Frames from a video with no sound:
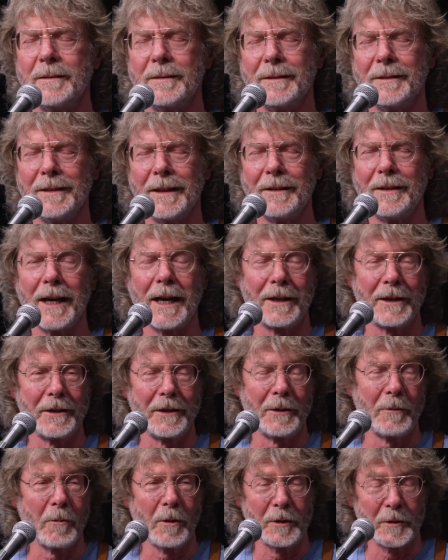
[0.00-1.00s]
Not
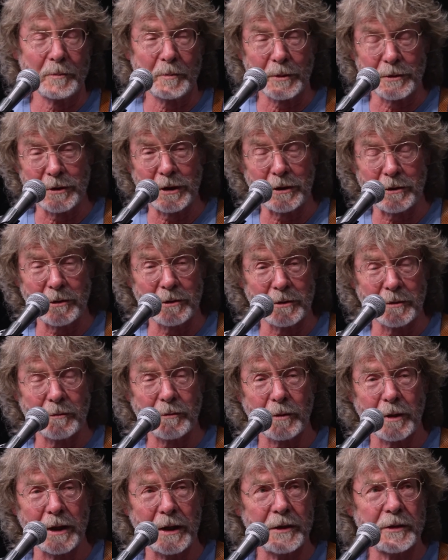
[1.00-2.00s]
any one particular
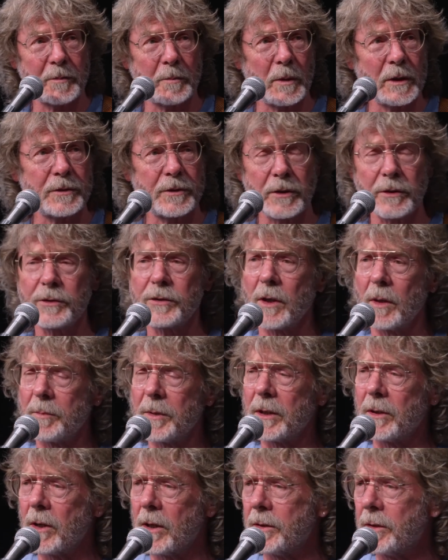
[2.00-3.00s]
phrase, but just
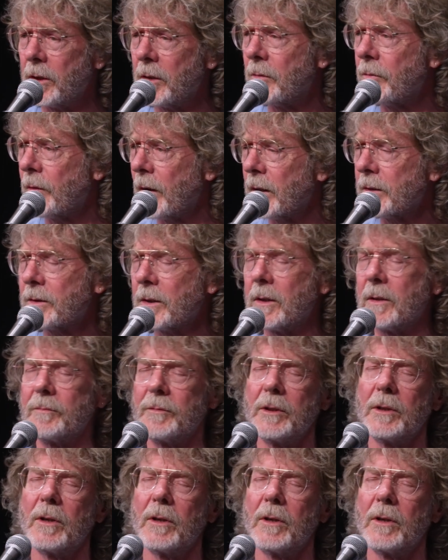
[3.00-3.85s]
something on the effect of,